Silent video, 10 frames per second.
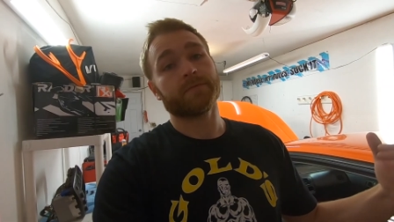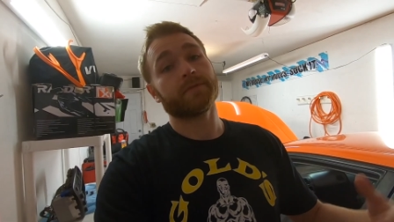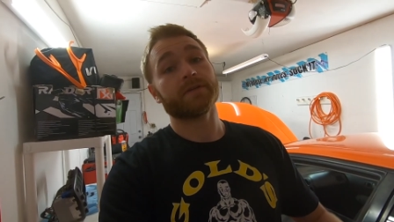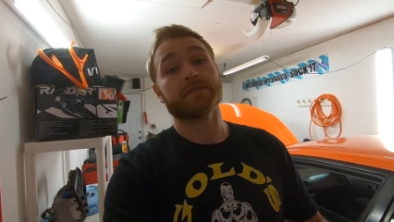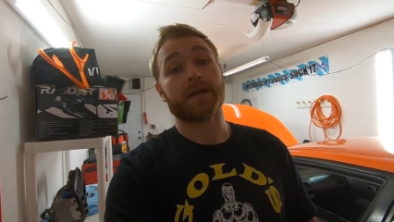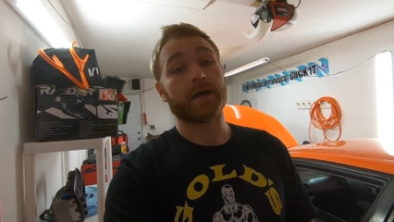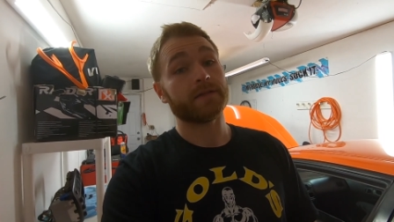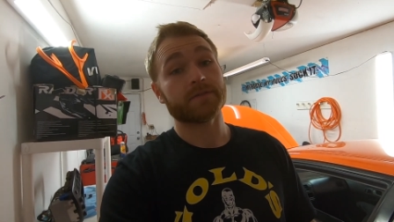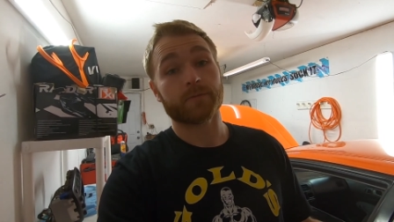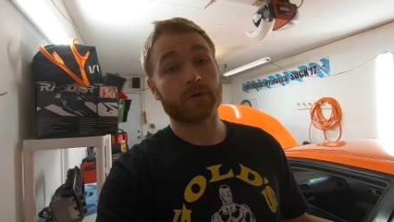things that I
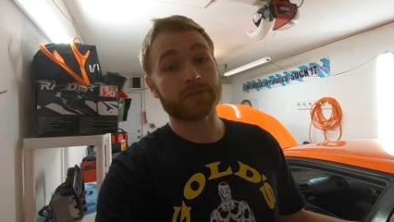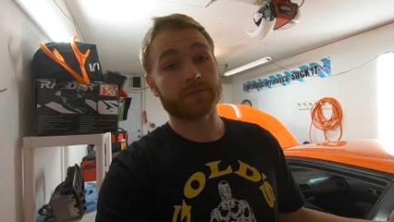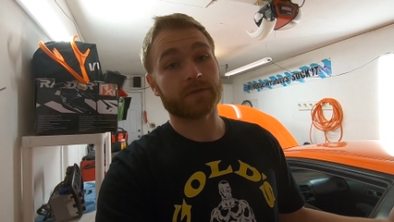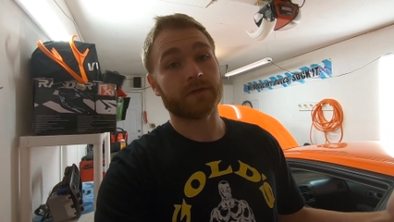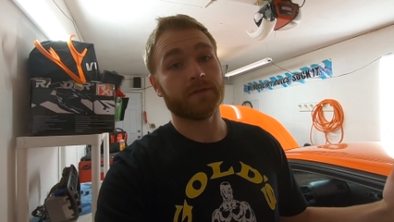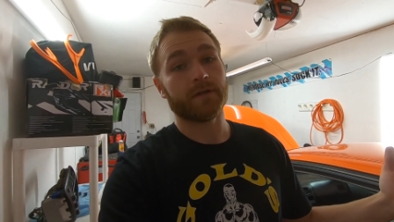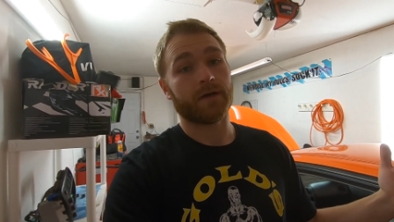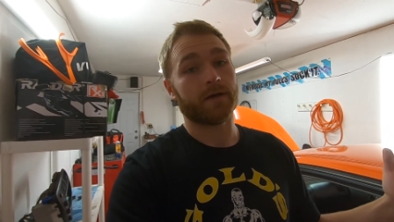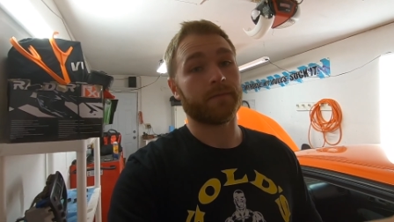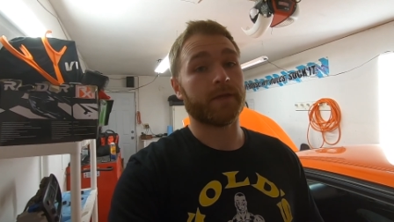had some questions on,
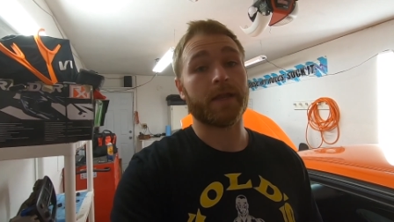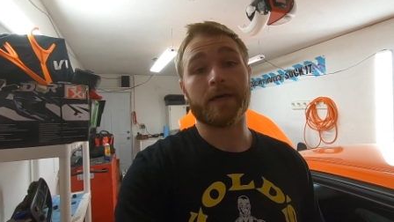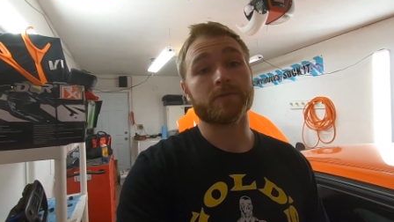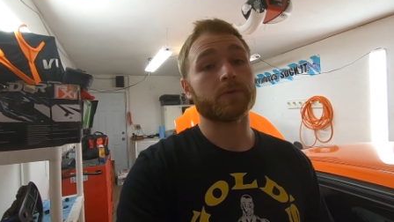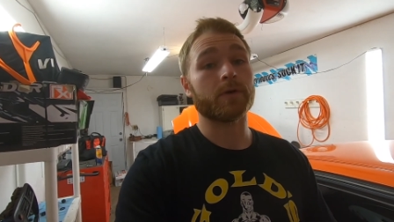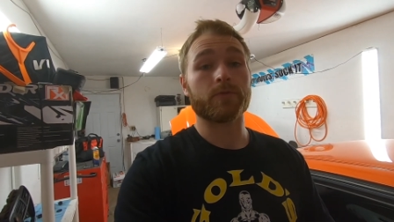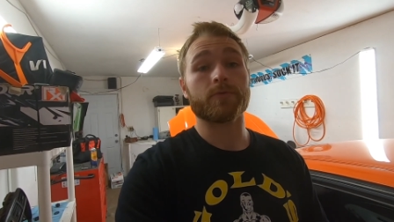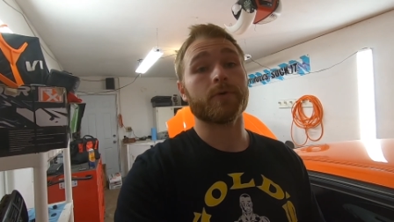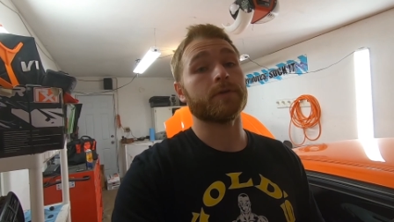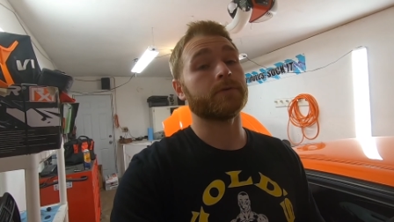and as we go
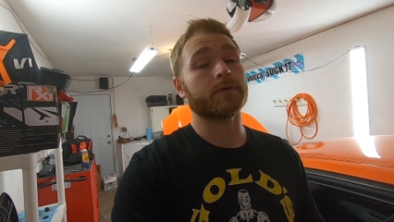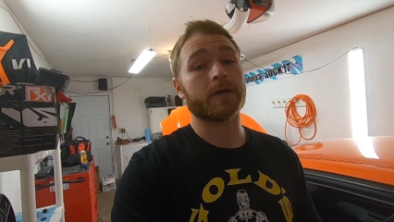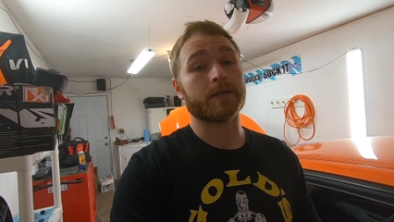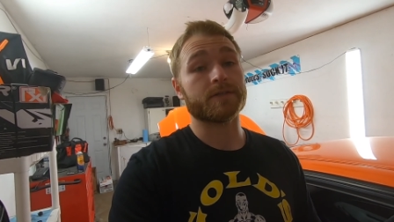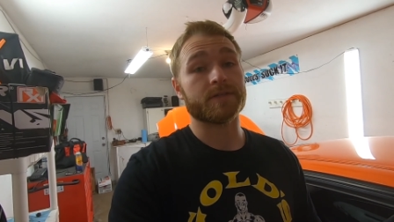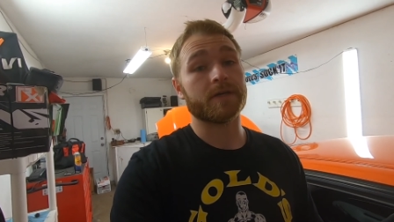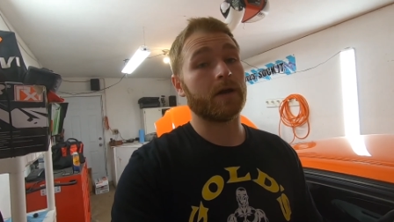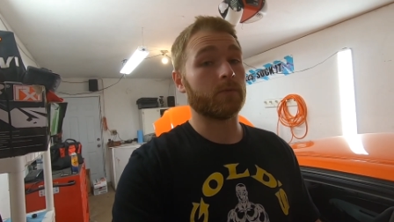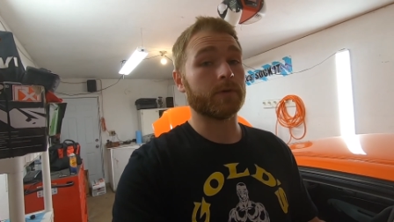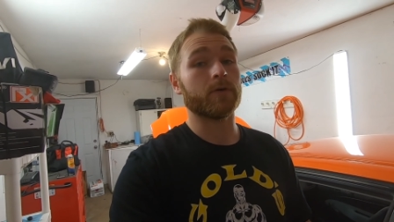through it, you can kind of see
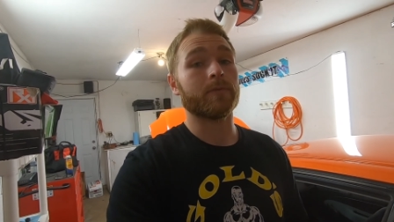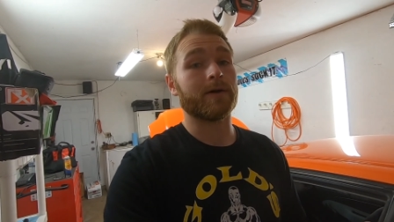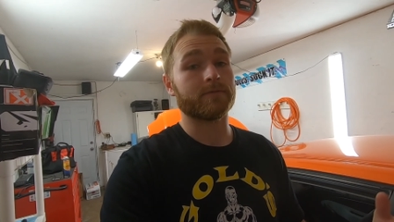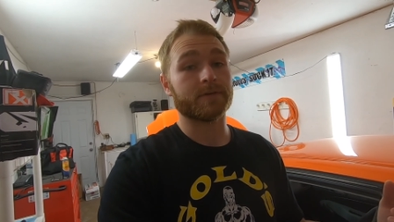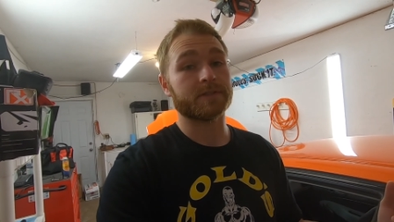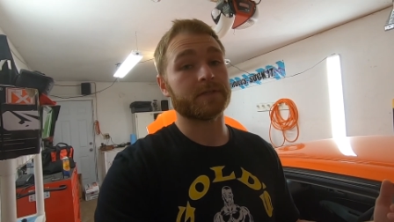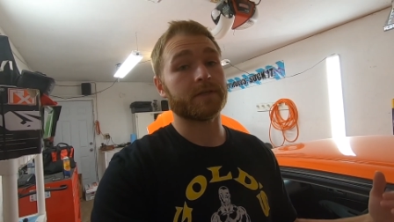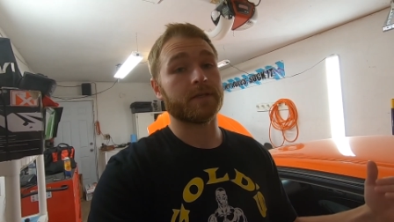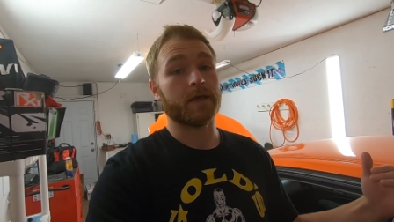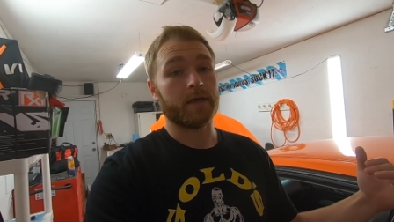how we go about fixing
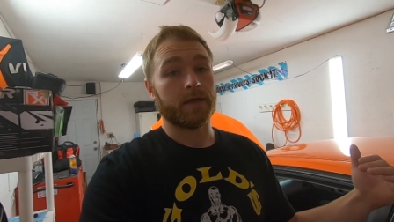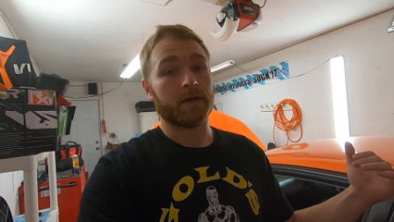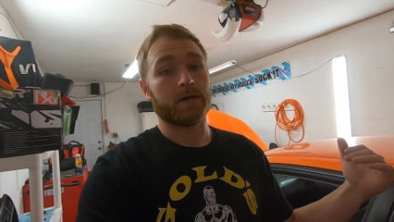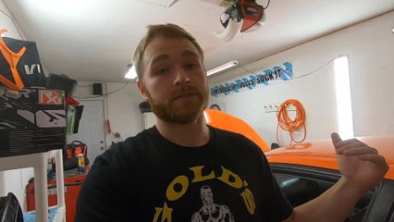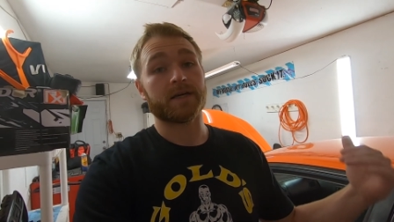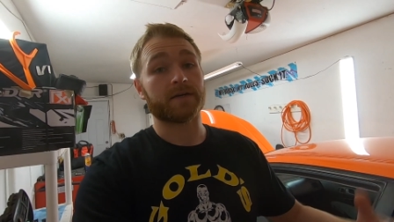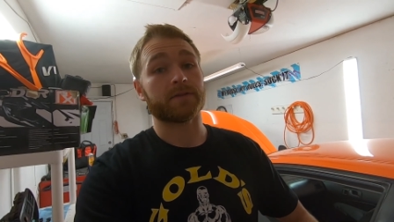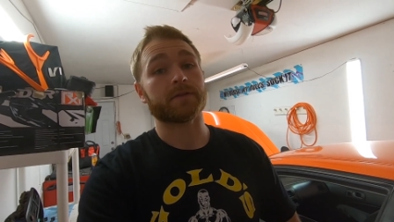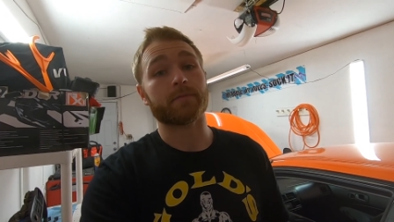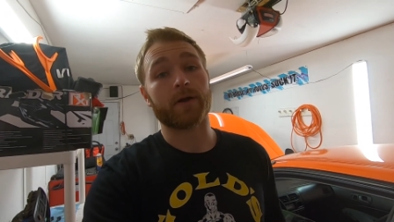it,
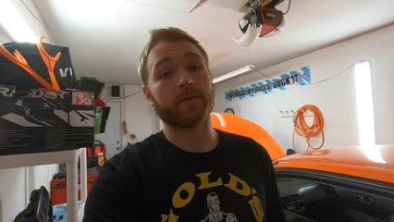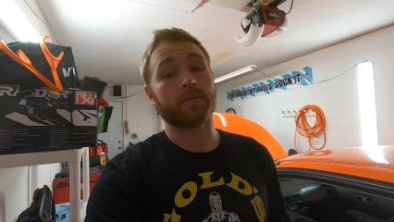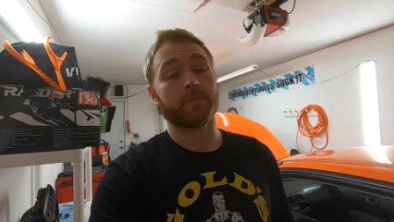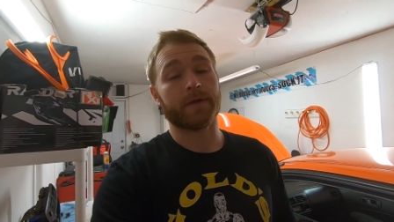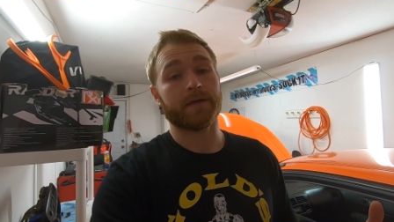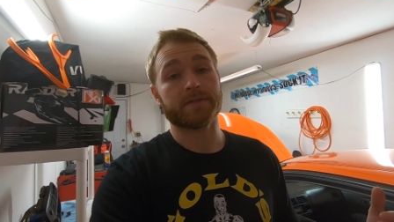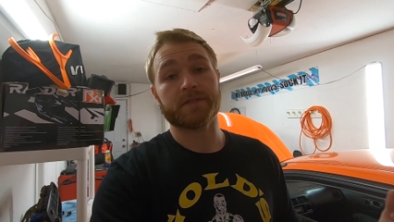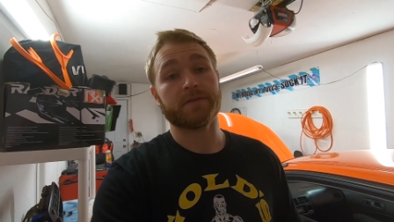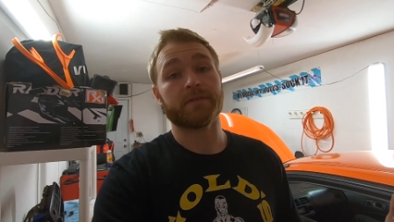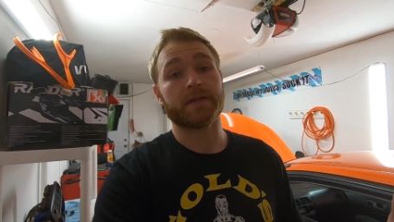tackling the problem, and
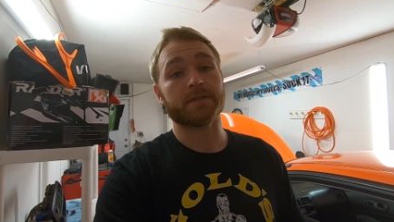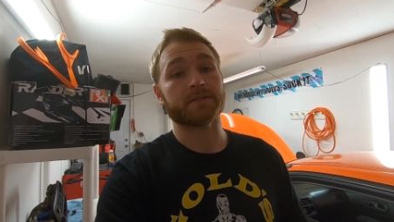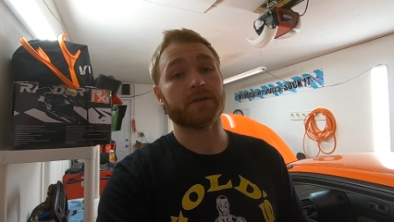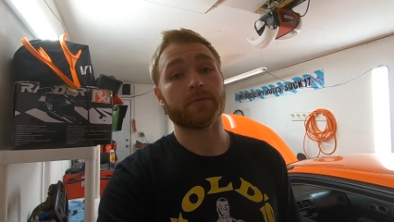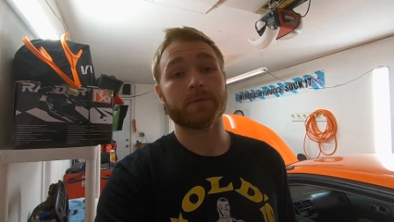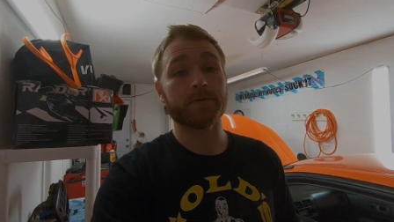see if that doesn't help you